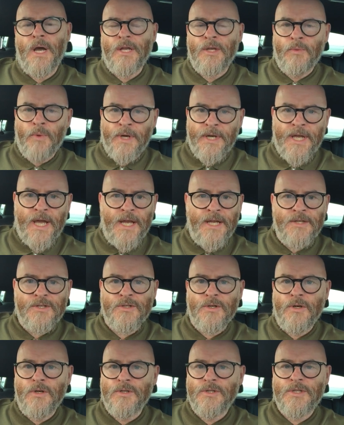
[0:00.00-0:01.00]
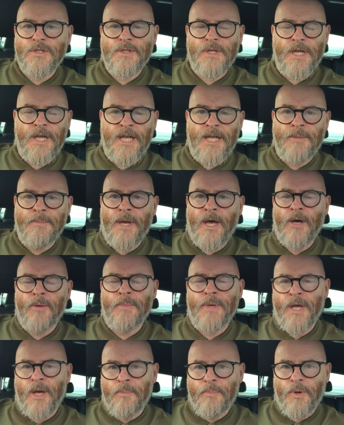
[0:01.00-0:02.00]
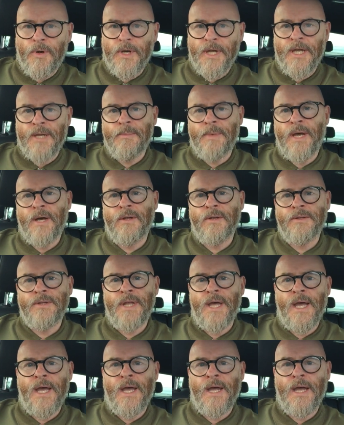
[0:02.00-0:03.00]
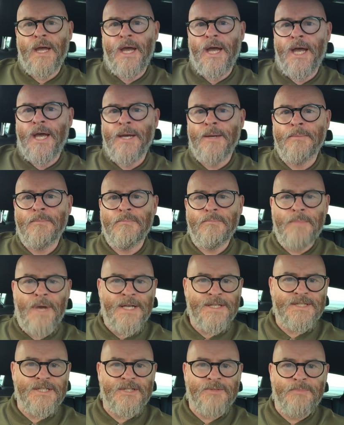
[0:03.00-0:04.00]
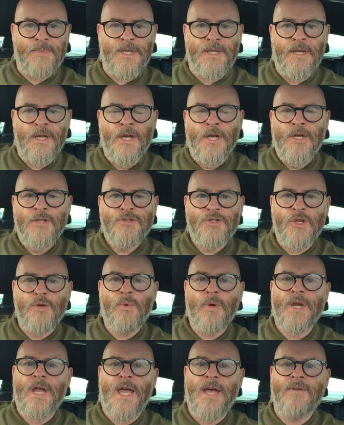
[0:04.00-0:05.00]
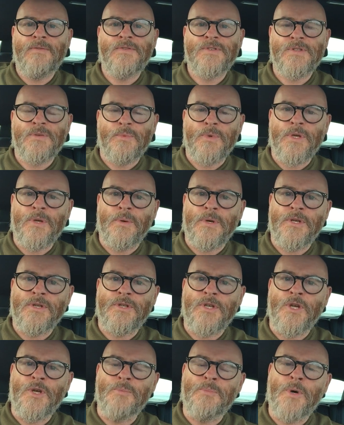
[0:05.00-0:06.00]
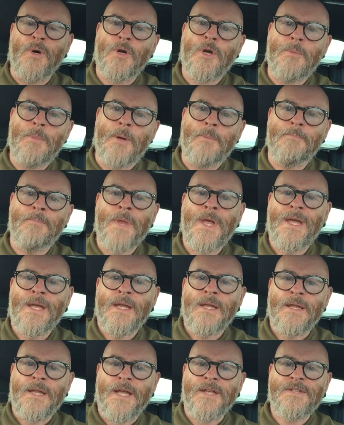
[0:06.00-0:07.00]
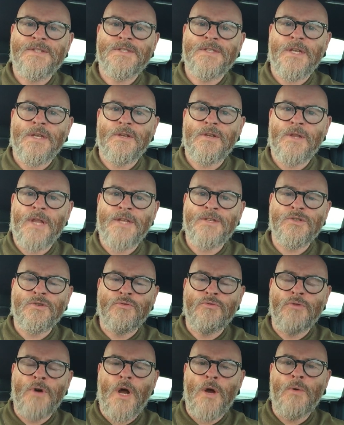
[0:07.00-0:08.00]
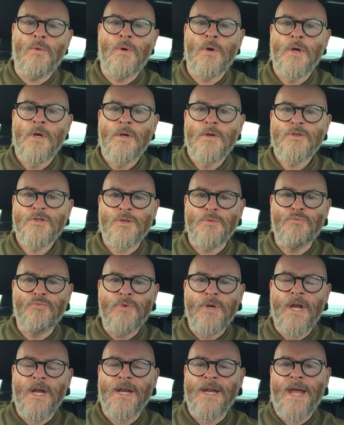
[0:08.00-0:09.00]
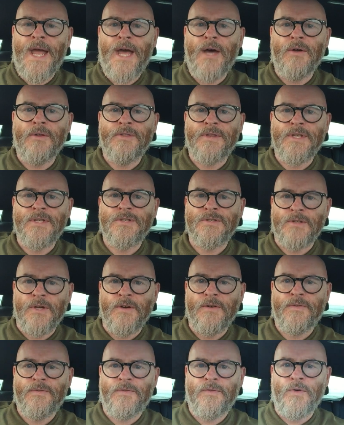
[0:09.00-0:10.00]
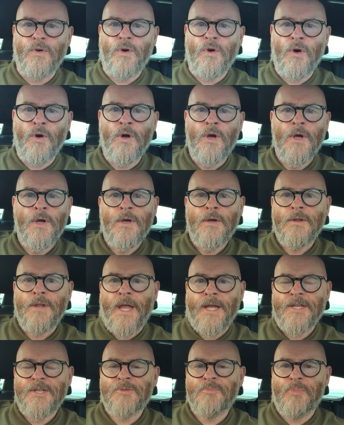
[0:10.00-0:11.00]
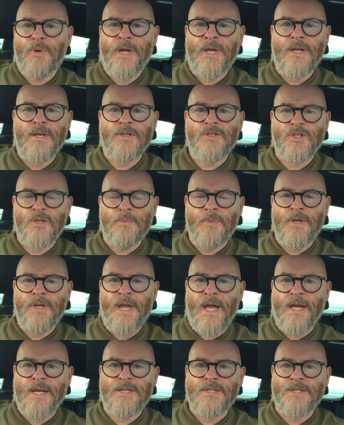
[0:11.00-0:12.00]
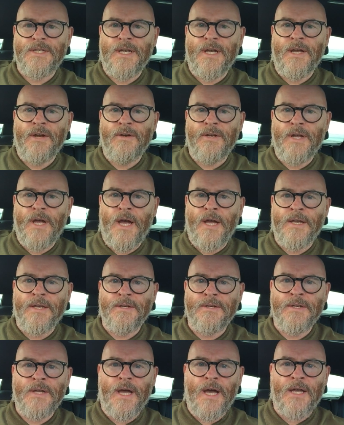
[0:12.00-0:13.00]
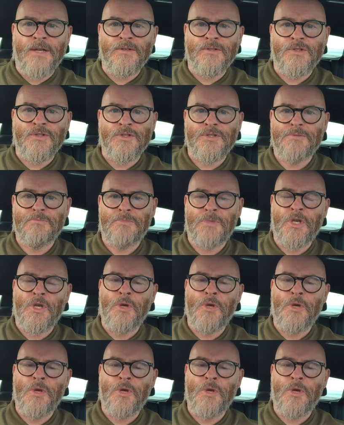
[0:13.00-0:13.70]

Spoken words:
You want to get in touch, email me. I'll put email on there. Message me. Do whatever you want to do. But come on, let's grow some really healthy stuff for like spring, summer next year, and just